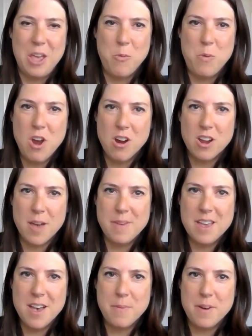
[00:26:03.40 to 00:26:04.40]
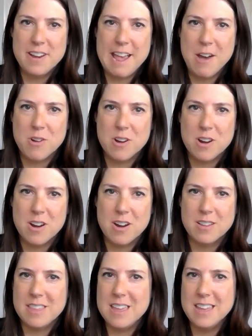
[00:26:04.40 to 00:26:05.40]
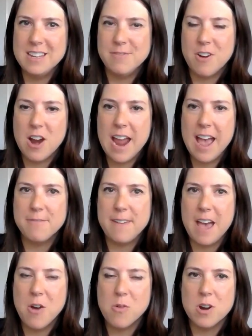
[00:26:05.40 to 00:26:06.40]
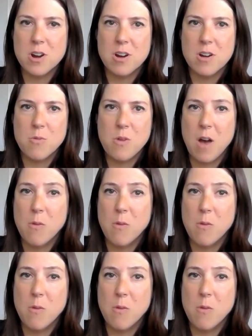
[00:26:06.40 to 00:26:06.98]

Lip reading: And we are coming up on the end of our half hour.